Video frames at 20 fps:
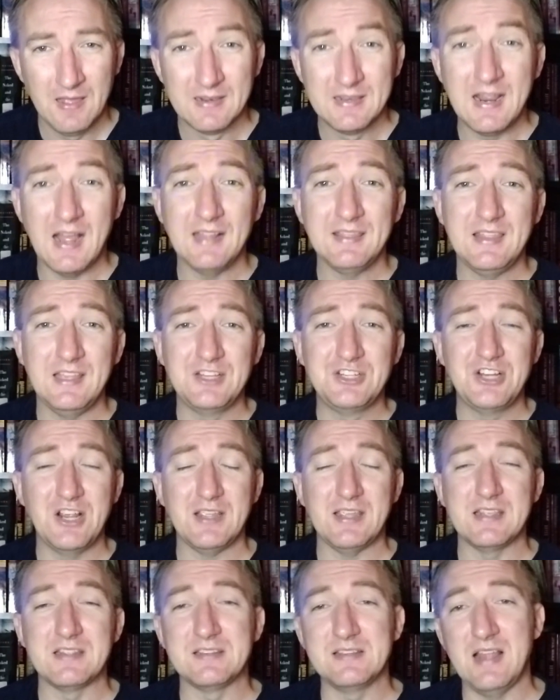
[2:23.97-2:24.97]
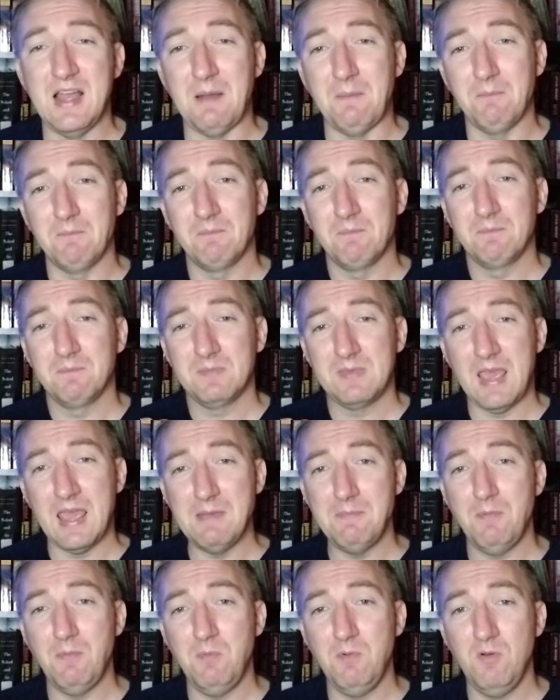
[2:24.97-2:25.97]
Not that Jecki's not
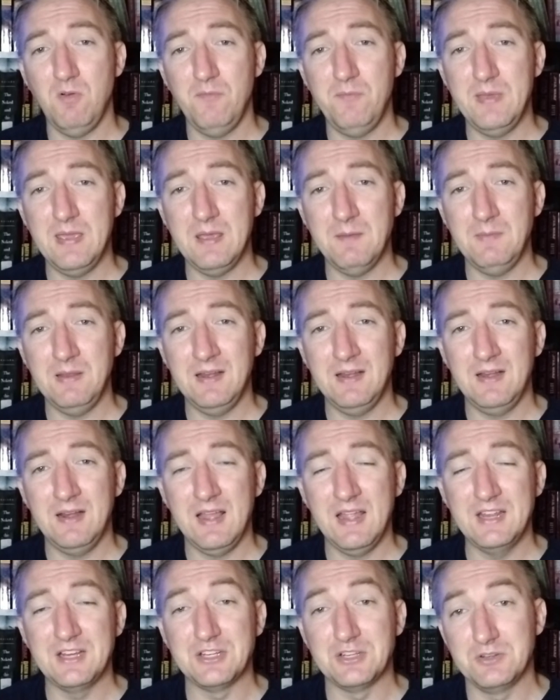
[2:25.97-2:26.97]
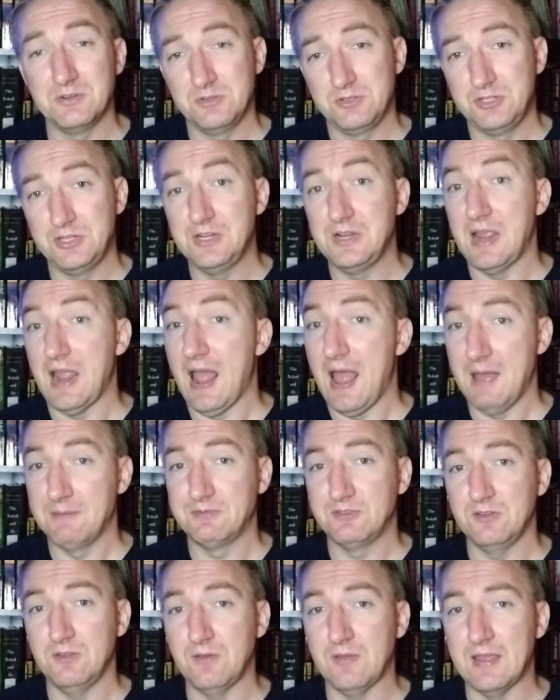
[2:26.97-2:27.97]
capable of becoming a knight. She
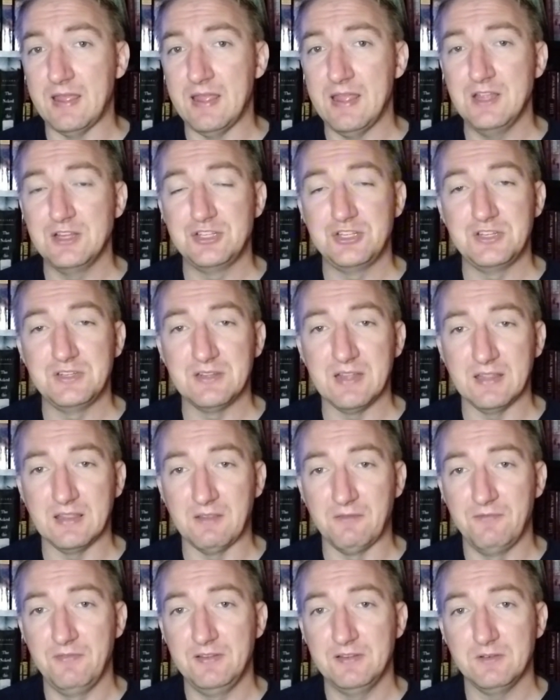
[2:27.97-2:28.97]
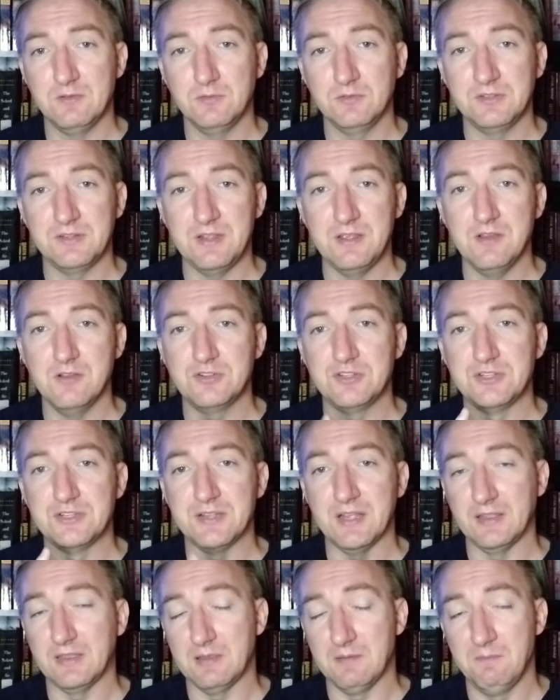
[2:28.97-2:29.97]
absolutely is. She's got the physical skills.
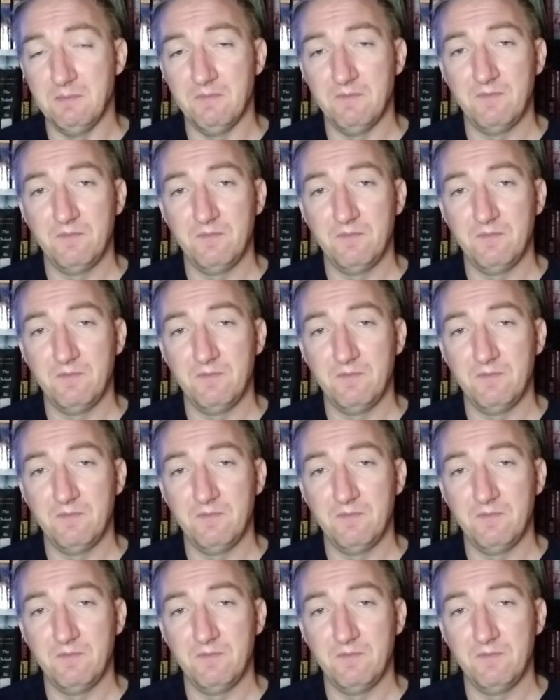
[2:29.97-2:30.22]
She's got the